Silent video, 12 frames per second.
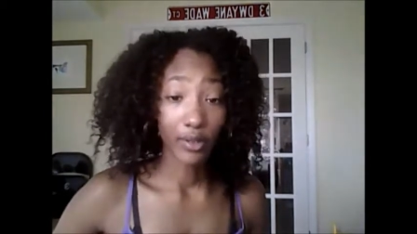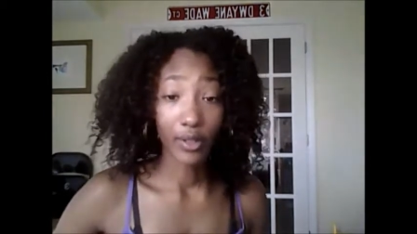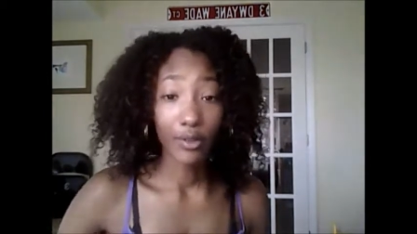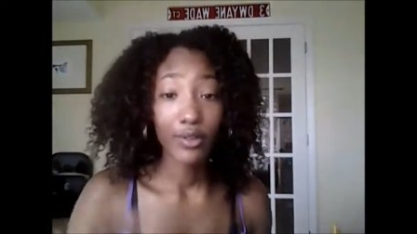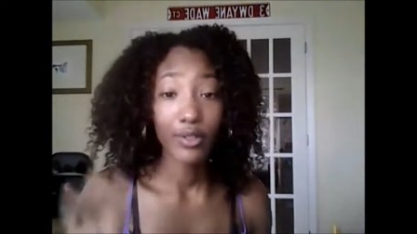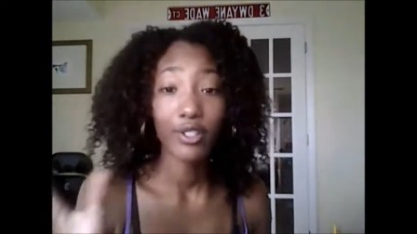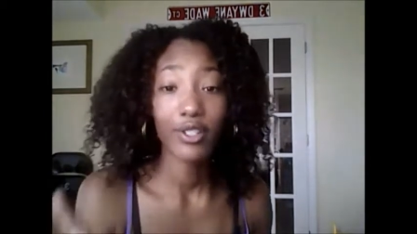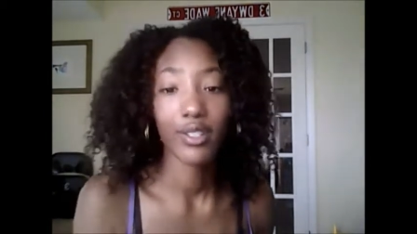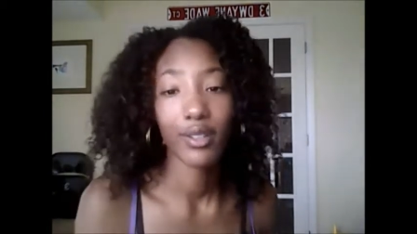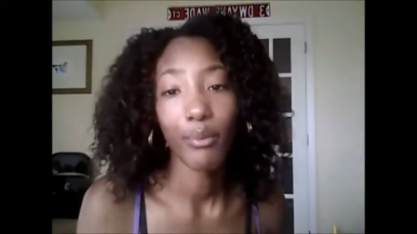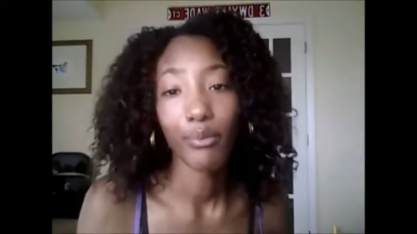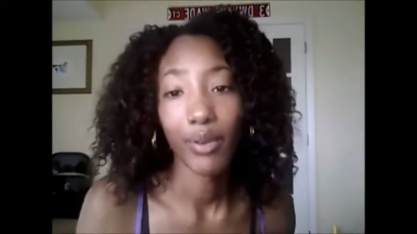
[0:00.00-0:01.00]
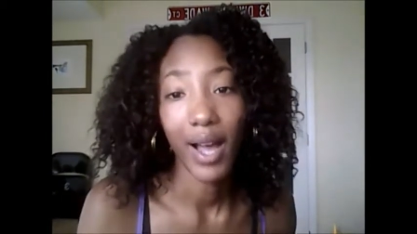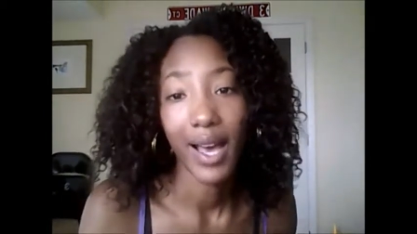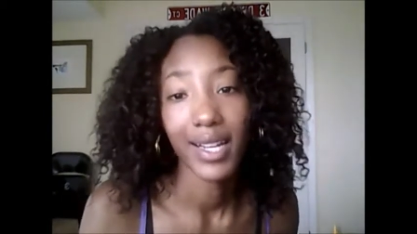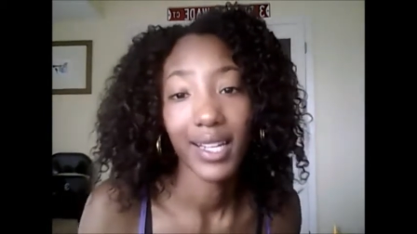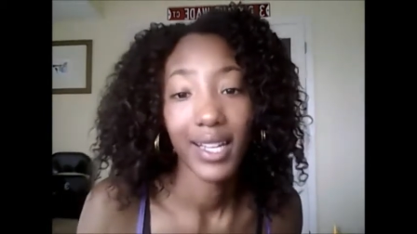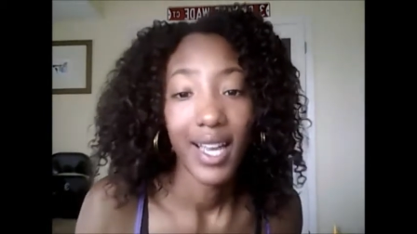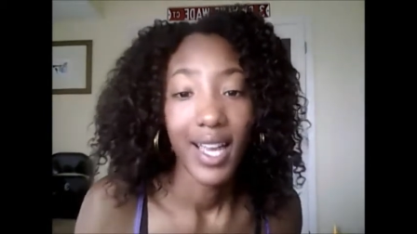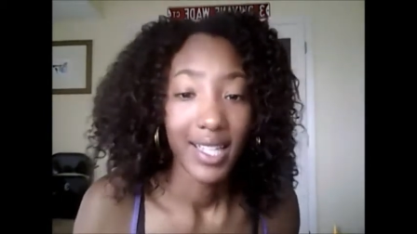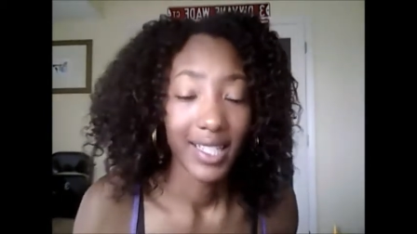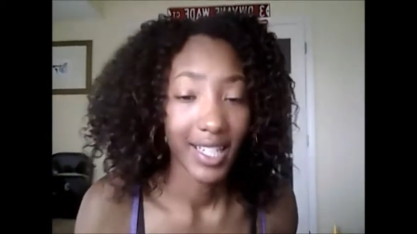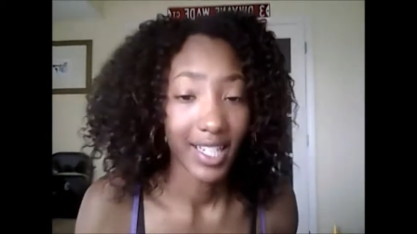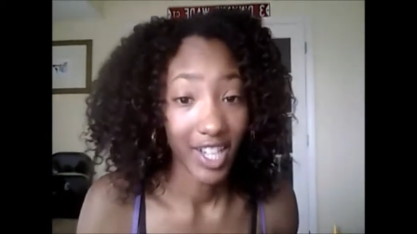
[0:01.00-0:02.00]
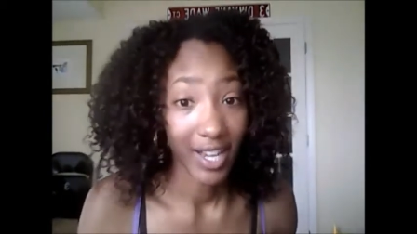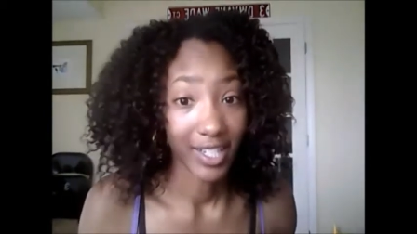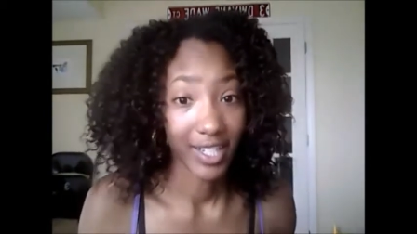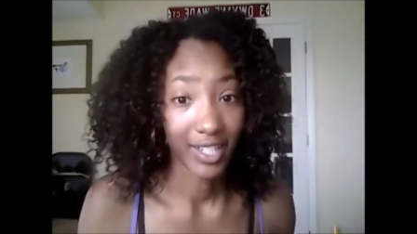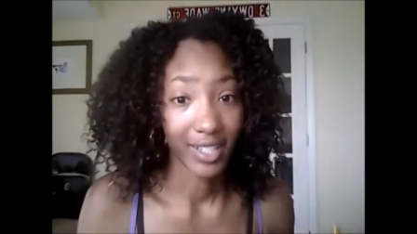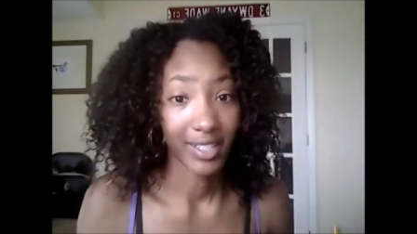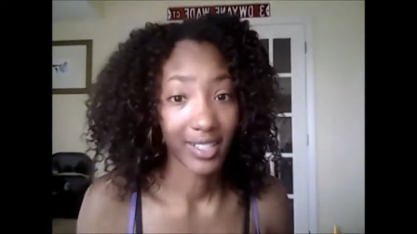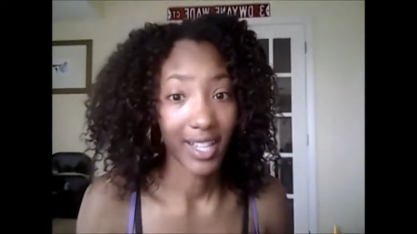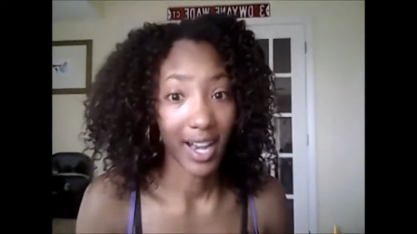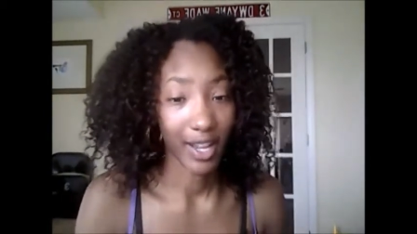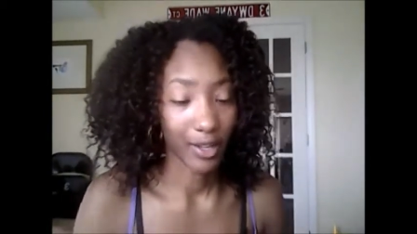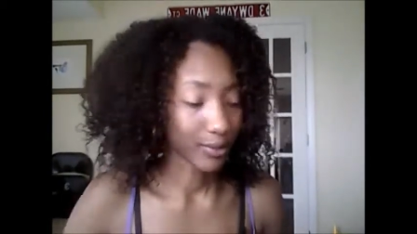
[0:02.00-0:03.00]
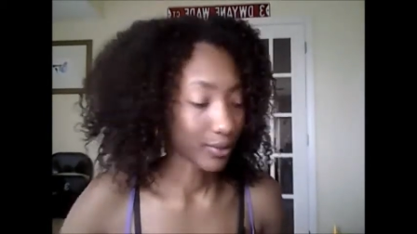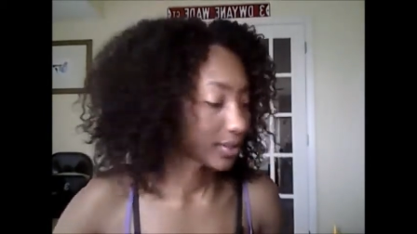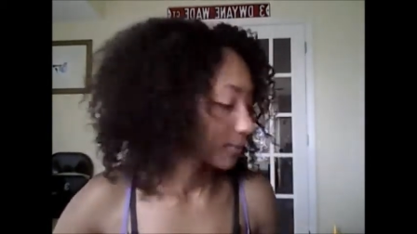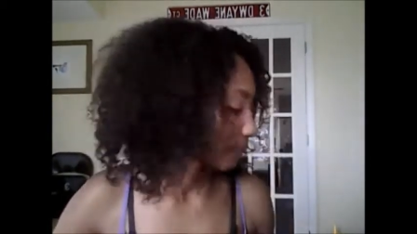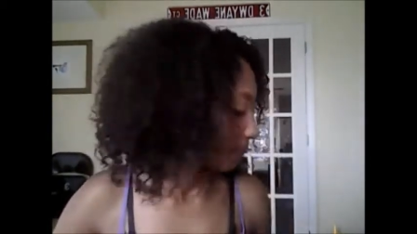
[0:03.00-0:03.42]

So those are just some product suggestions that I use.